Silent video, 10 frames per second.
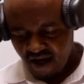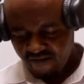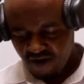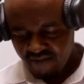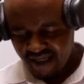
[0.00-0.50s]

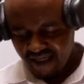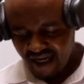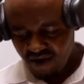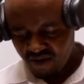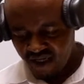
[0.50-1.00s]
from its
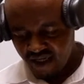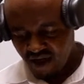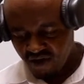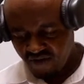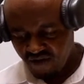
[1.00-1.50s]
accounting
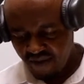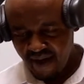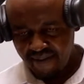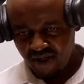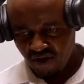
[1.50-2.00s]
record for the
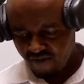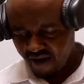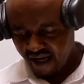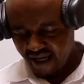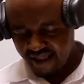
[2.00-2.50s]
purpose of
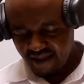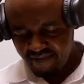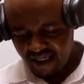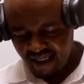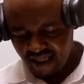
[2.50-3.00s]

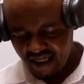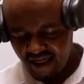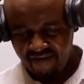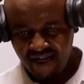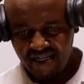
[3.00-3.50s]
estimating the
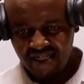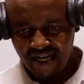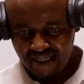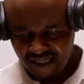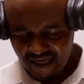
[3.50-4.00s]
deferred
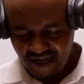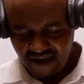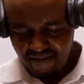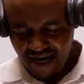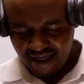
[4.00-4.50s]
tax
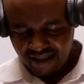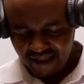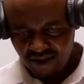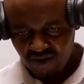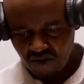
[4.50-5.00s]

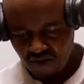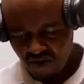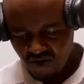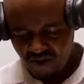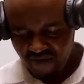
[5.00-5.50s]
balances.
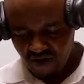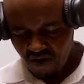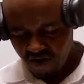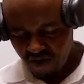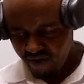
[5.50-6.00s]
So we will
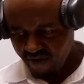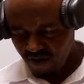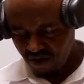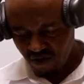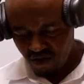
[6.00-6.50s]

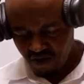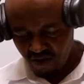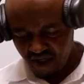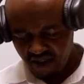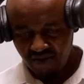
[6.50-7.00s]
not go
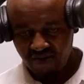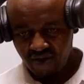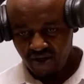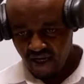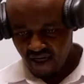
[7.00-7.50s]
through this.
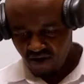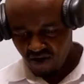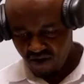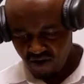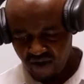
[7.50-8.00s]
We will
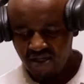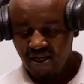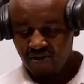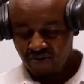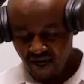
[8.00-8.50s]
go through it
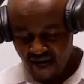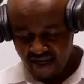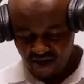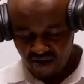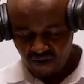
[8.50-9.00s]
as we
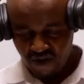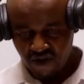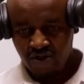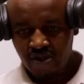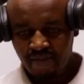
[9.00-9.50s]
answer our
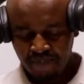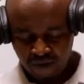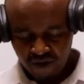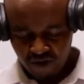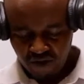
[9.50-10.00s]
question.
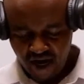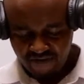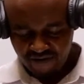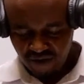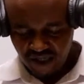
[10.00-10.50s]
So we
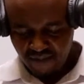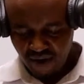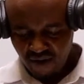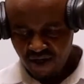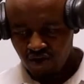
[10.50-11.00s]
have note
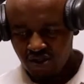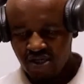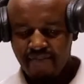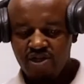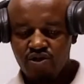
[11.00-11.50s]
number 1, note
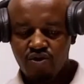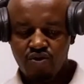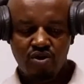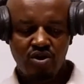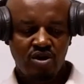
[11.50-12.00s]
number
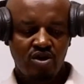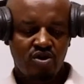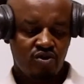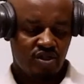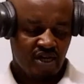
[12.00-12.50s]
2,
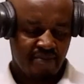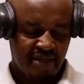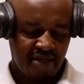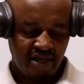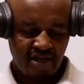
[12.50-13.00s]
note number
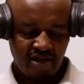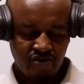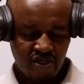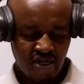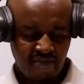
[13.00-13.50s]
3,
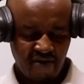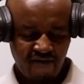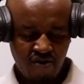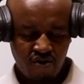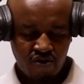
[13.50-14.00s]
note number
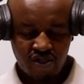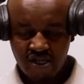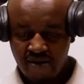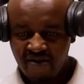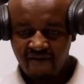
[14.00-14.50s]
4, note
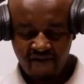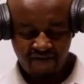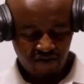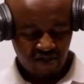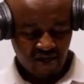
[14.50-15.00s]
number
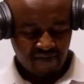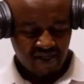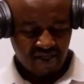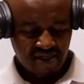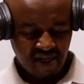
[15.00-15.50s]
5, note number
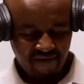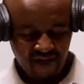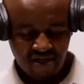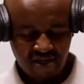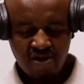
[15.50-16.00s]
6,
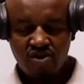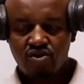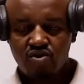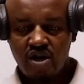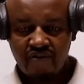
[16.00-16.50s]
7.
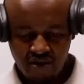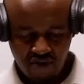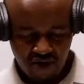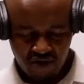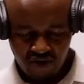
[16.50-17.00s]
So what are we
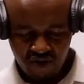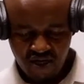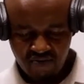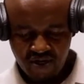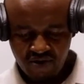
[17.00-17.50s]
required to do
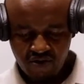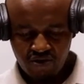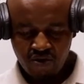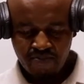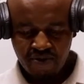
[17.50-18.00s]
here? We are required
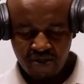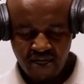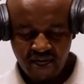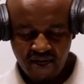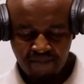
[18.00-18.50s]
to compute
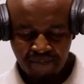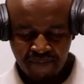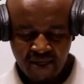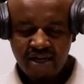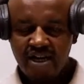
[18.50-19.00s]
the
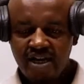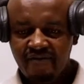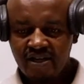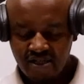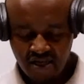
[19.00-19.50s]

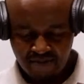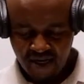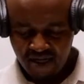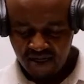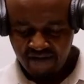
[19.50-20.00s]
relevant
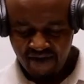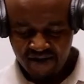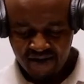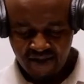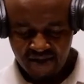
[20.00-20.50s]
temporary
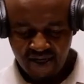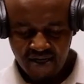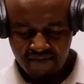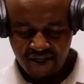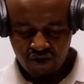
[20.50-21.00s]
differences.
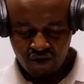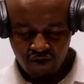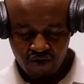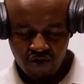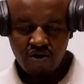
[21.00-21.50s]
And number
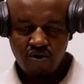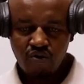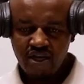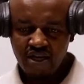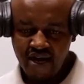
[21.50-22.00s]
2,
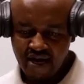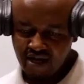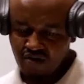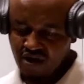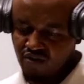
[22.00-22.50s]
we are
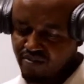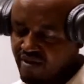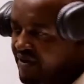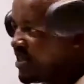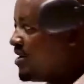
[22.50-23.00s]
required to
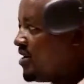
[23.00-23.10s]
prepare the